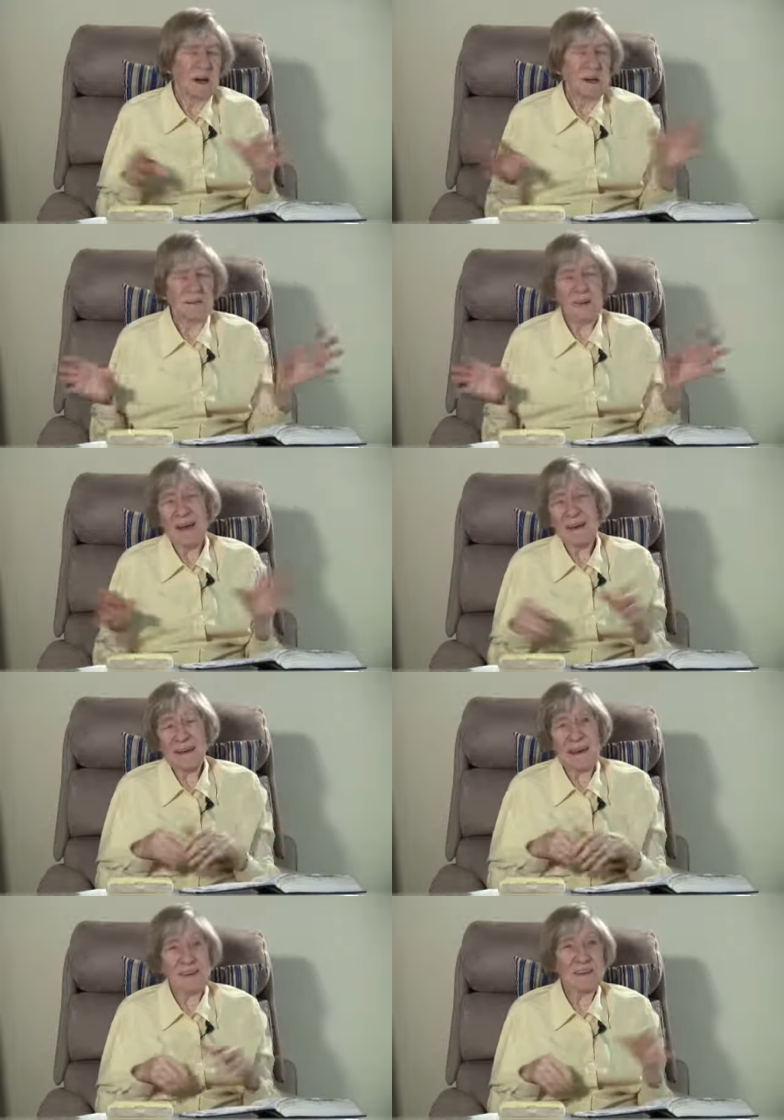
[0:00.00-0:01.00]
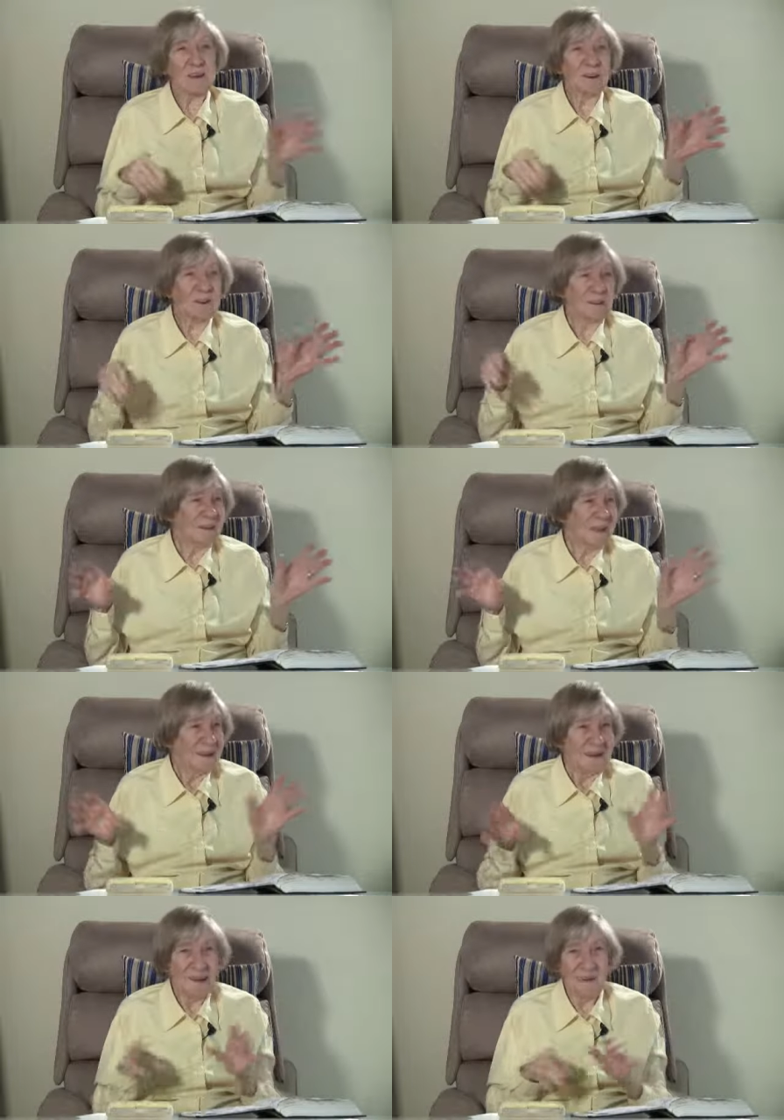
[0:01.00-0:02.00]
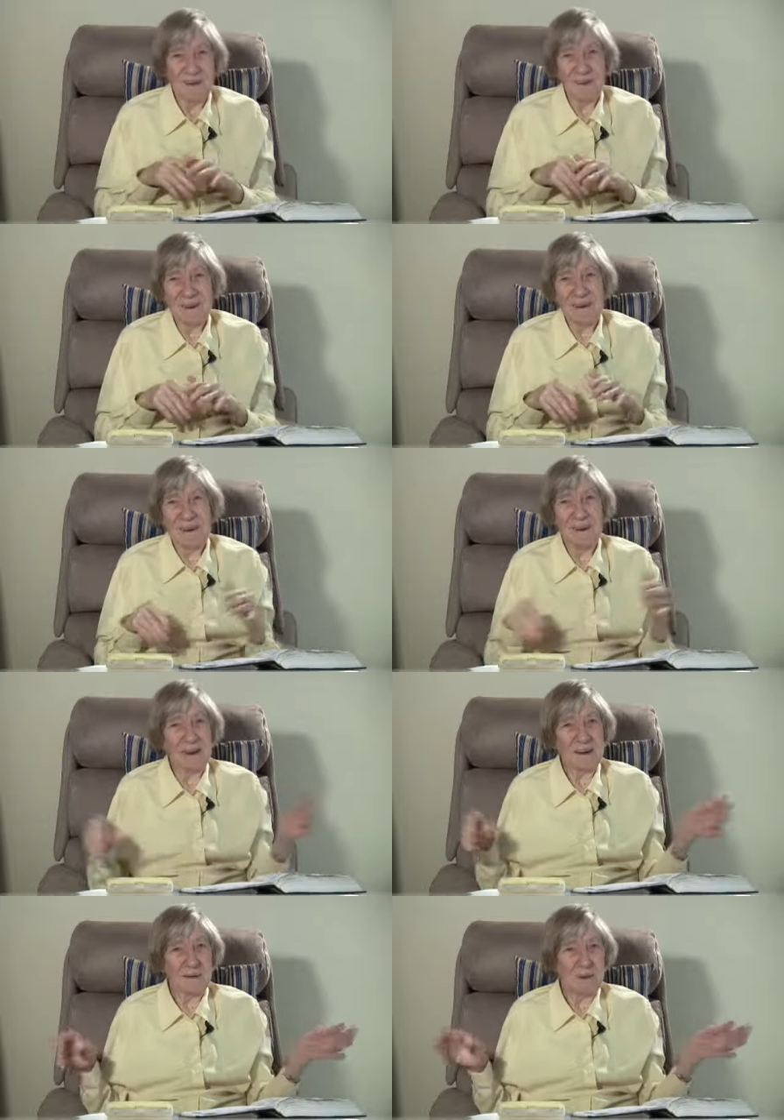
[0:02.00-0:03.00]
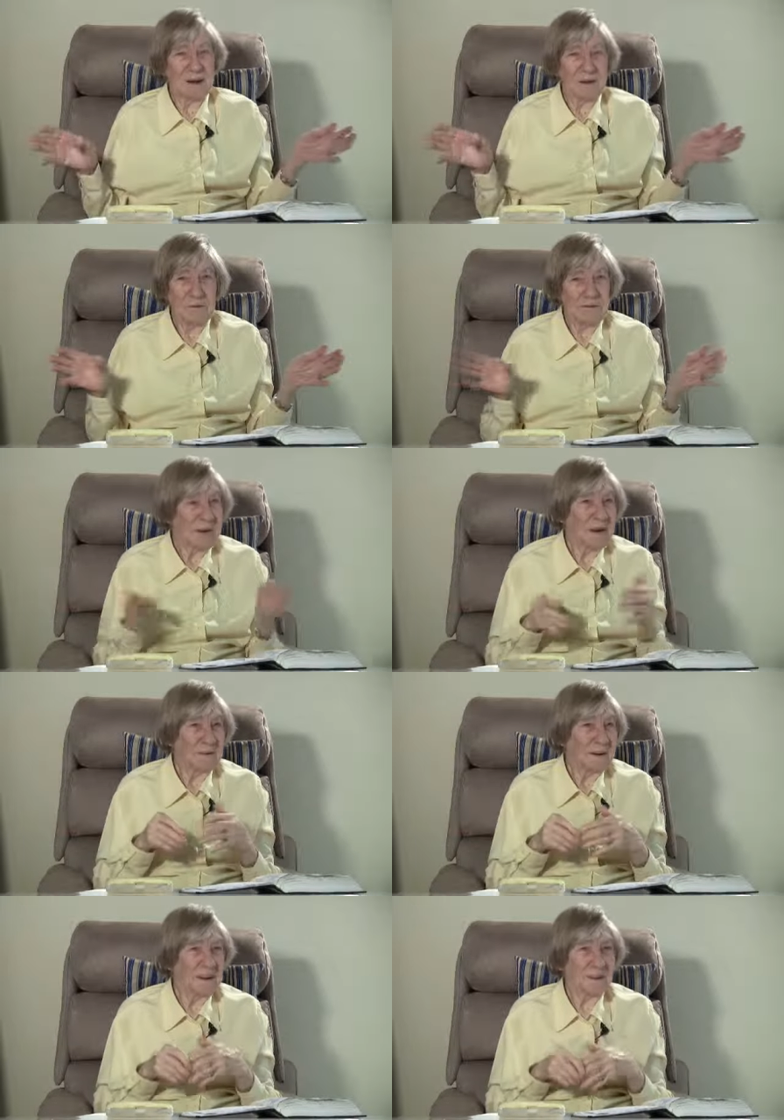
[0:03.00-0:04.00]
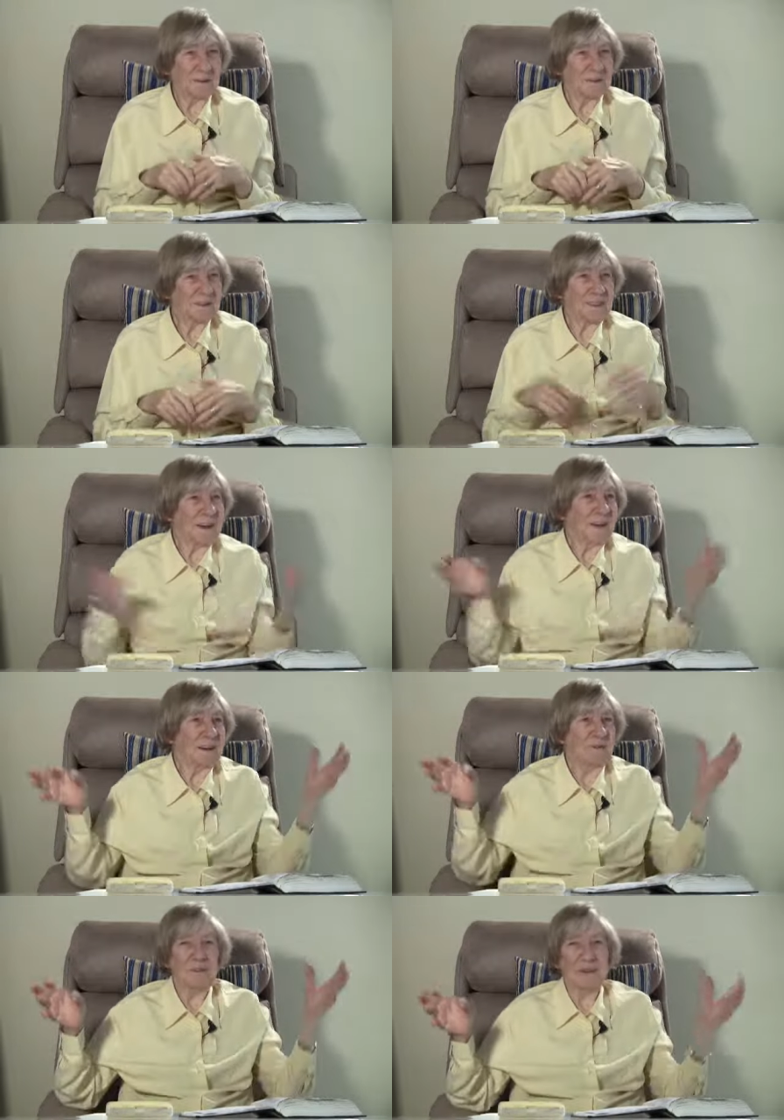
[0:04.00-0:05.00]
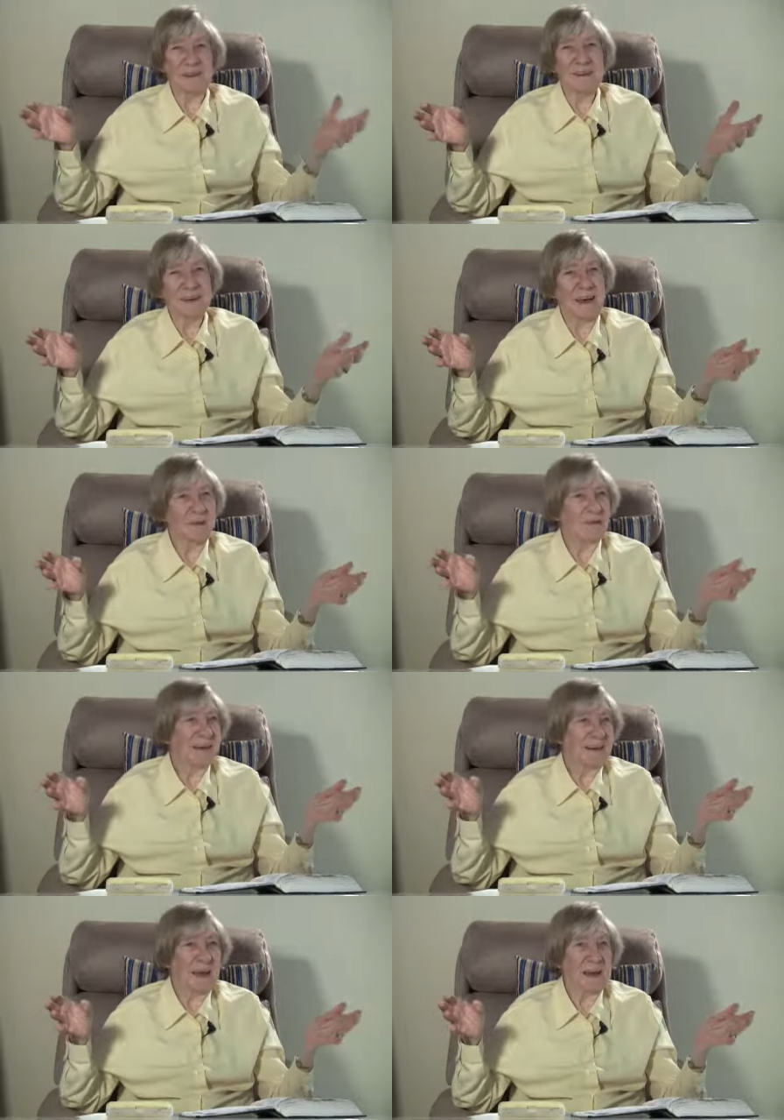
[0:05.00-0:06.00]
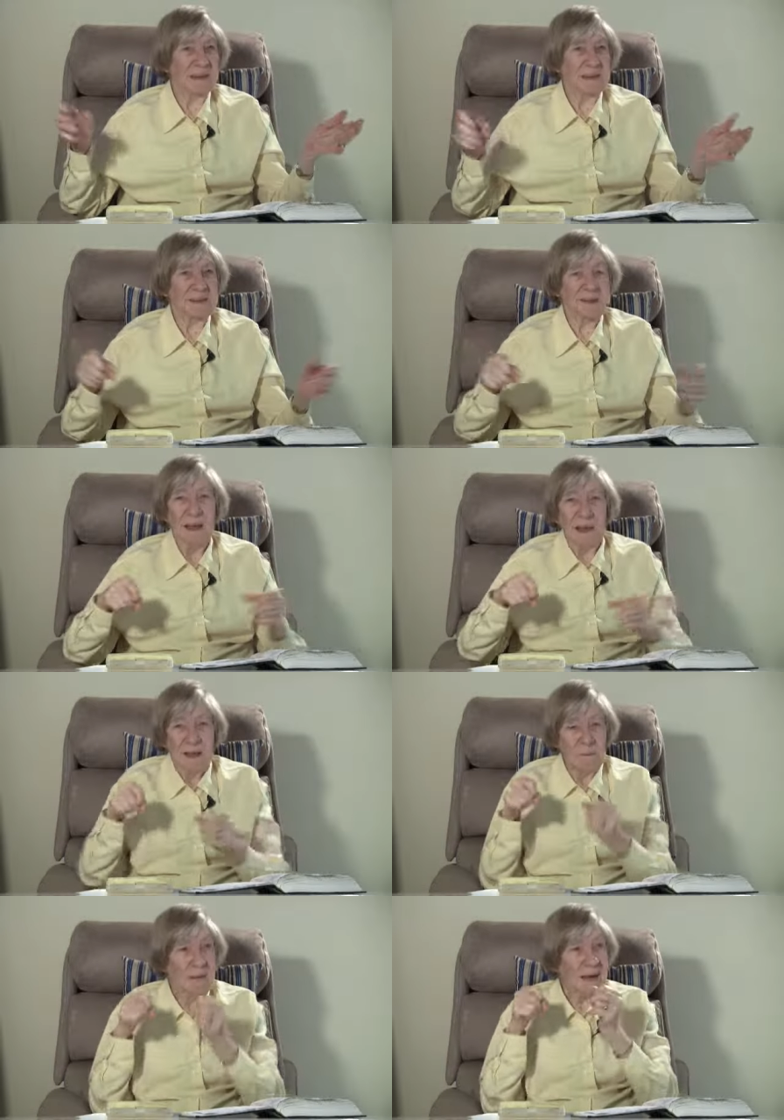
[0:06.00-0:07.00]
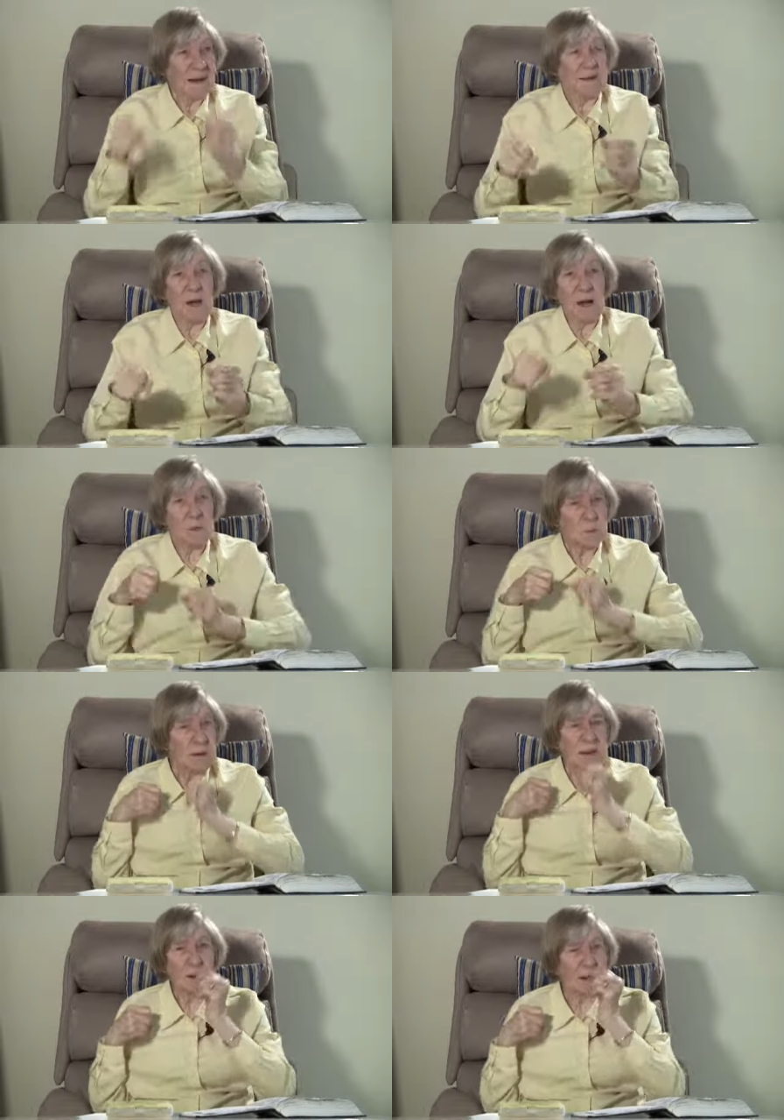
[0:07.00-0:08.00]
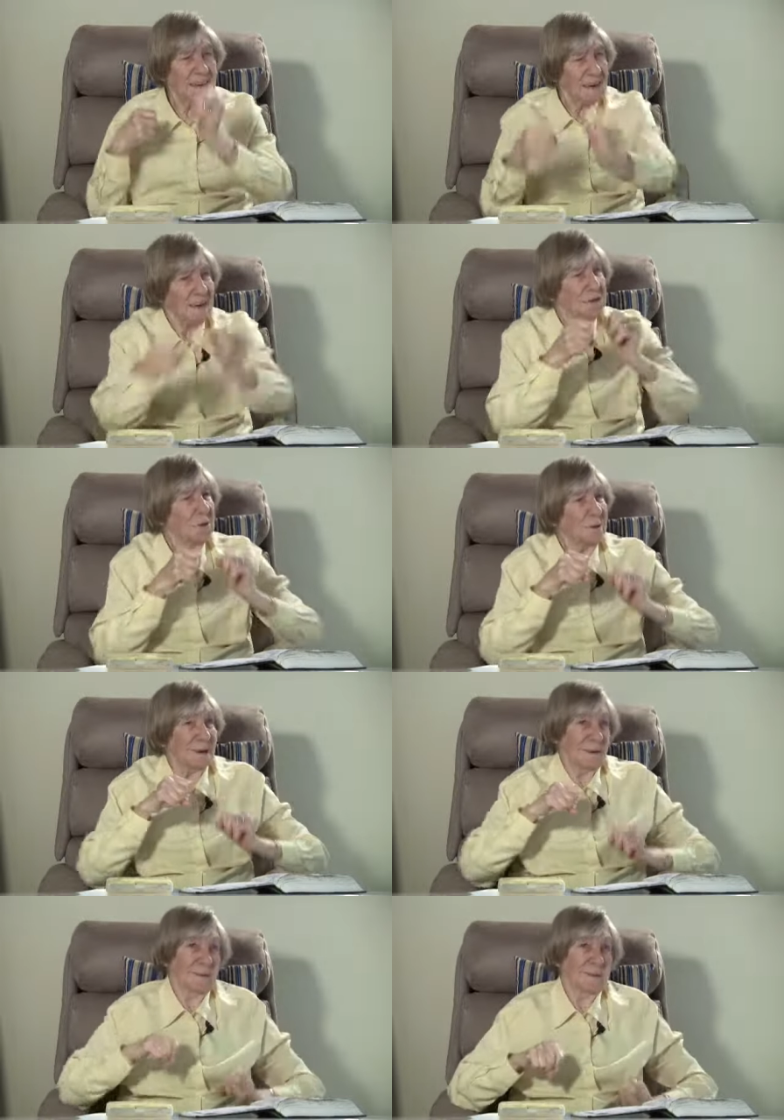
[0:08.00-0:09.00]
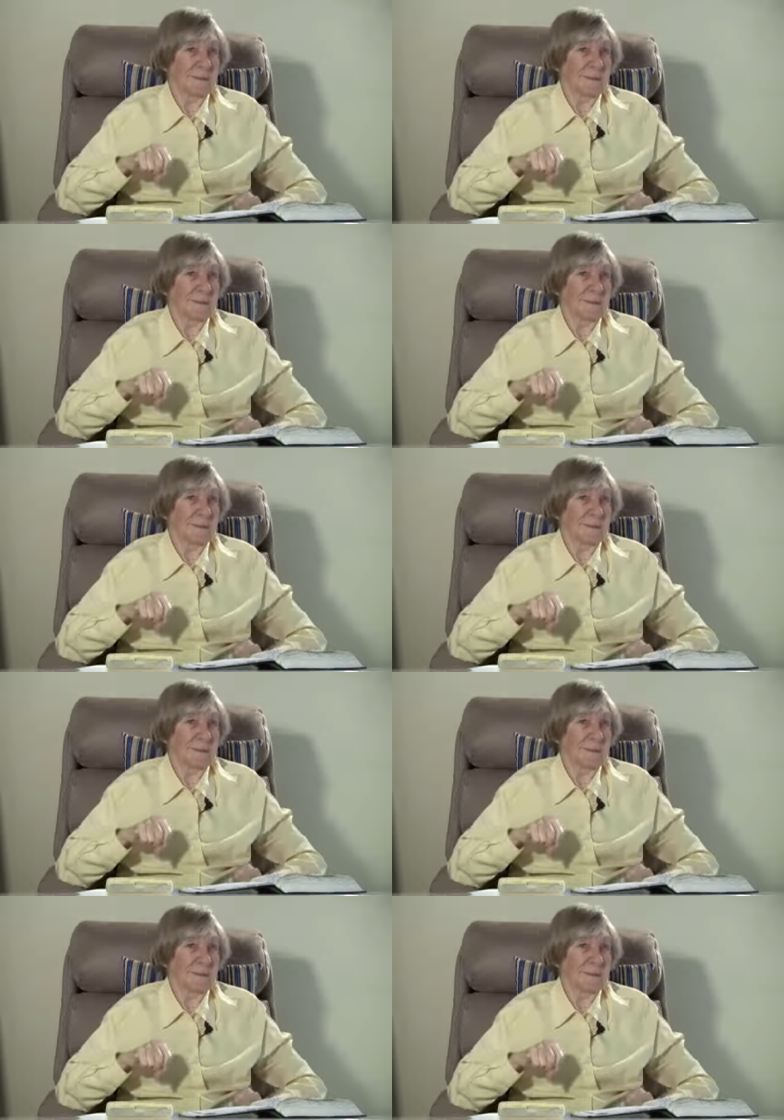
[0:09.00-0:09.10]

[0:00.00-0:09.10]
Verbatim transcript: kind of lackadaisical and doing it like we're a fairy or sitting in a field gathering daisies. Many times we got to get into it.